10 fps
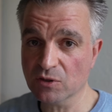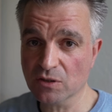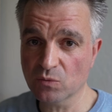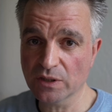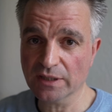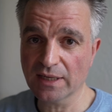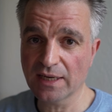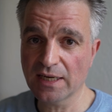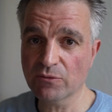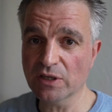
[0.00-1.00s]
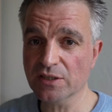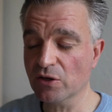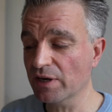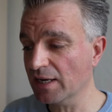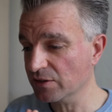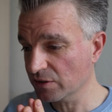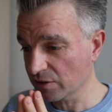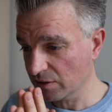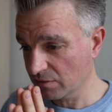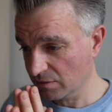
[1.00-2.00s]
to work anyway. So you had to
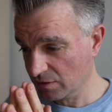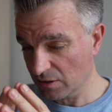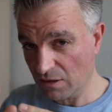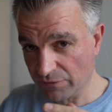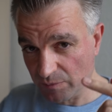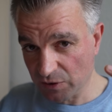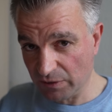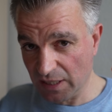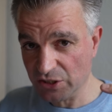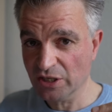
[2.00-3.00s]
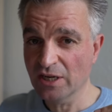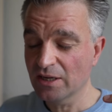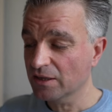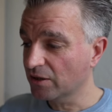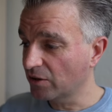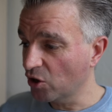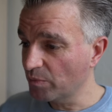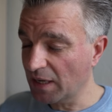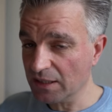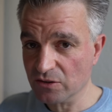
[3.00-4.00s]
start from scratch, go
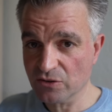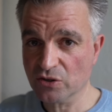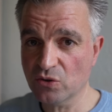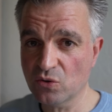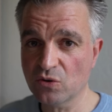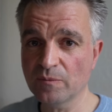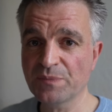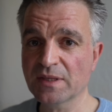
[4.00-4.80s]
back to school.